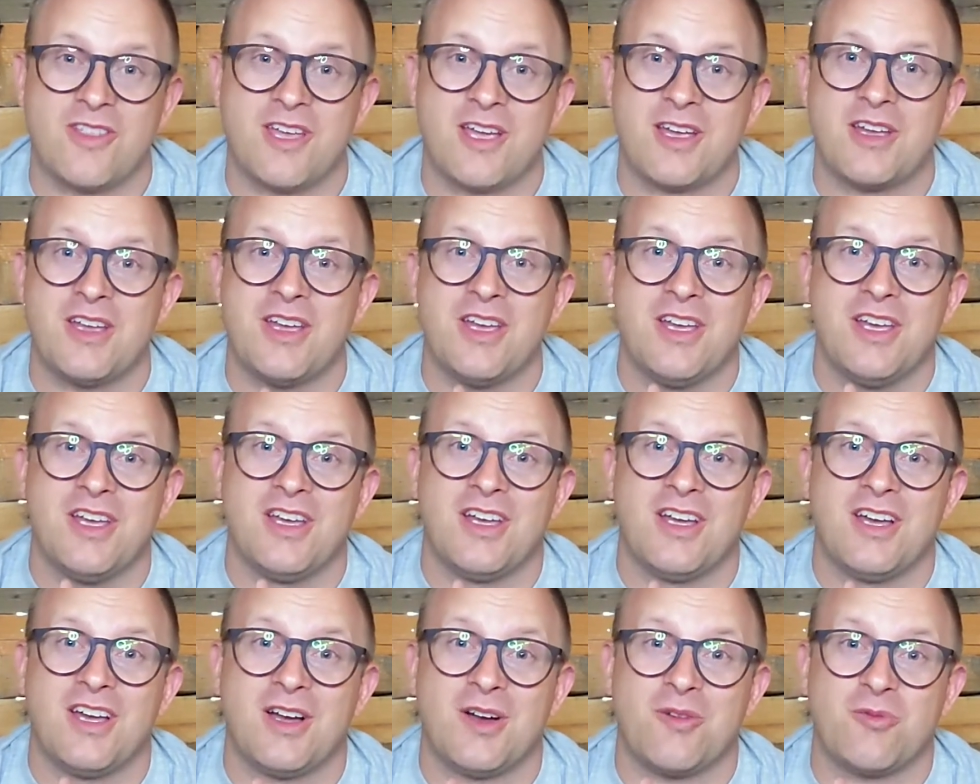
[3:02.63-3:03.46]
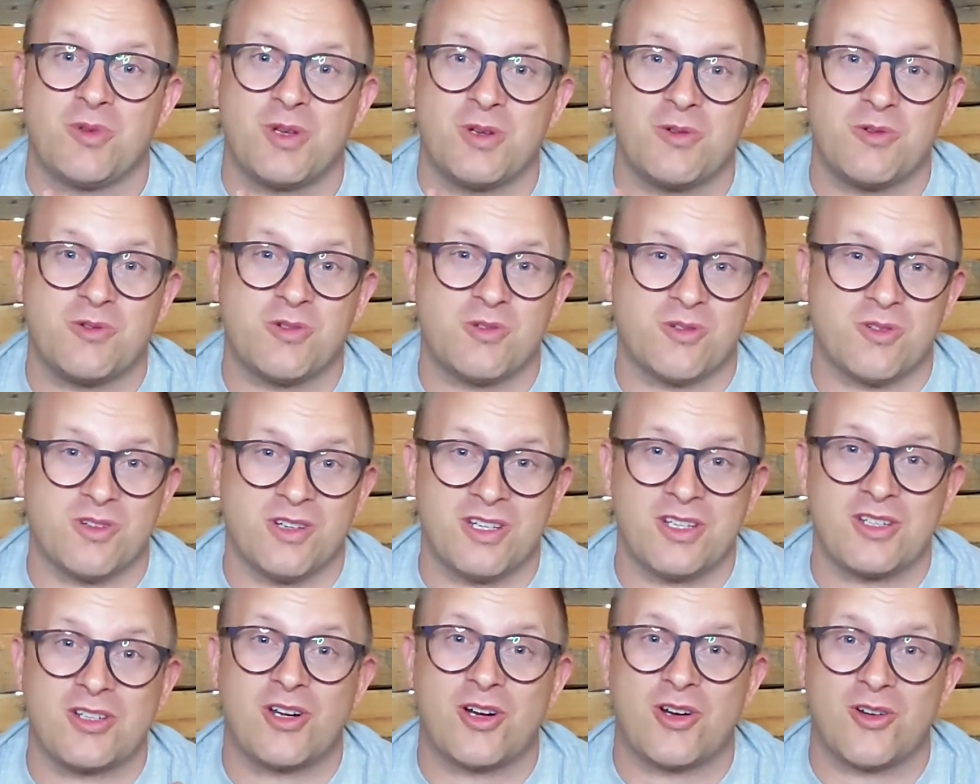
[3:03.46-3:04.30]
That we will
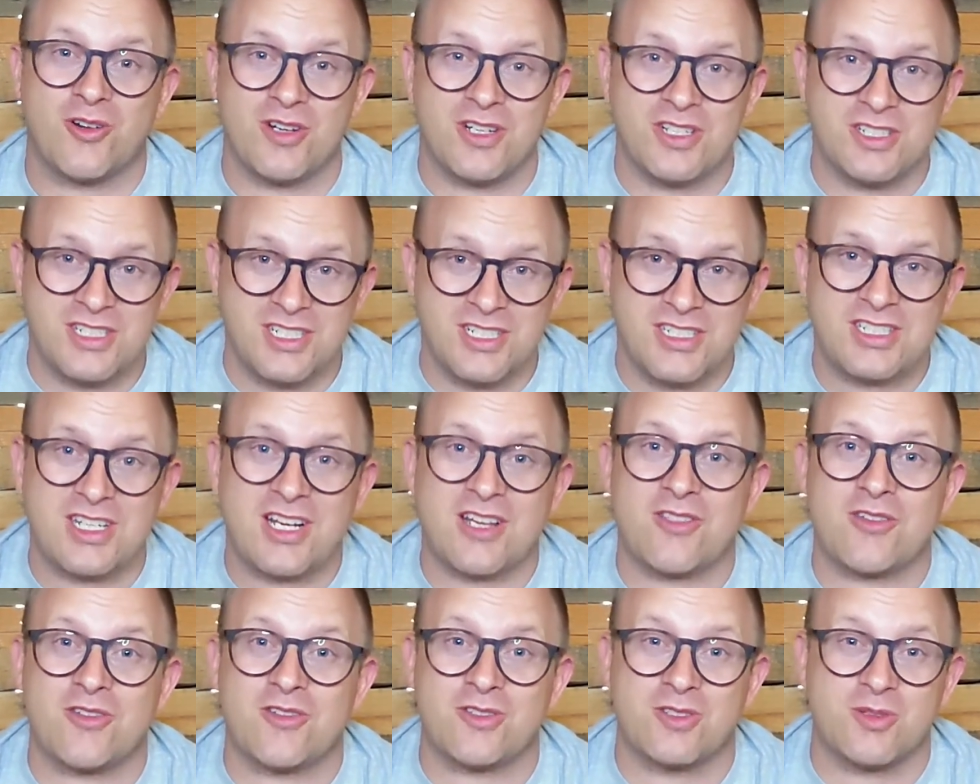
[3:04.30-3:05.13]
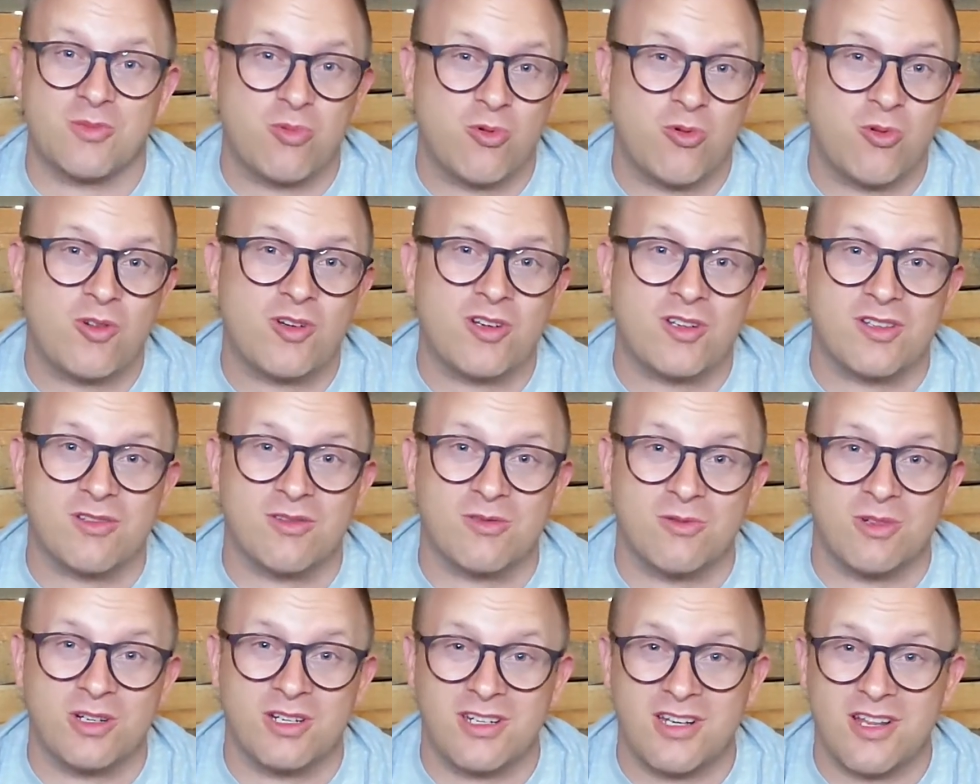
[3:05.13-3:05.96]
encourage each other and
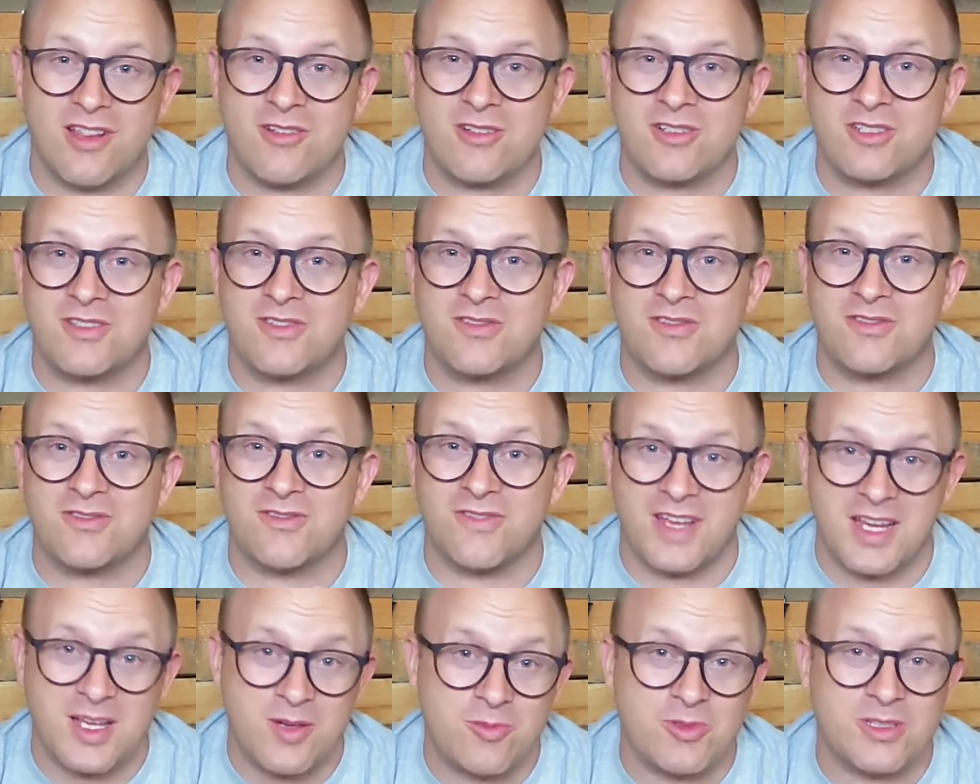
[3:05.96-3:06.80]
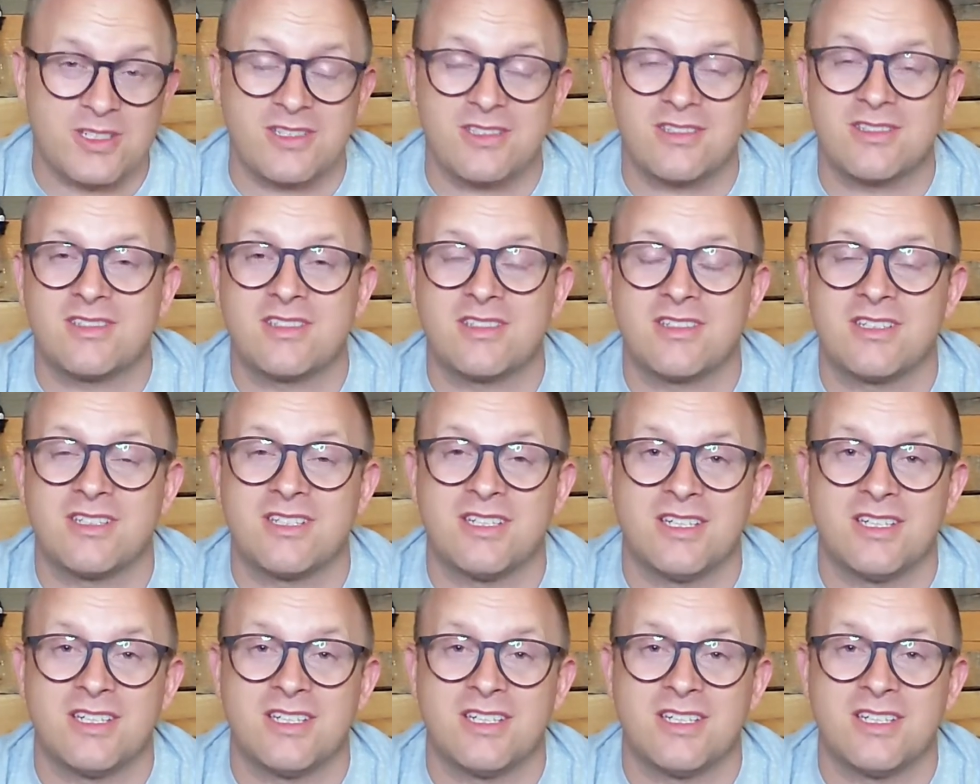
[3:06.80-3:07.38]
support one another's families.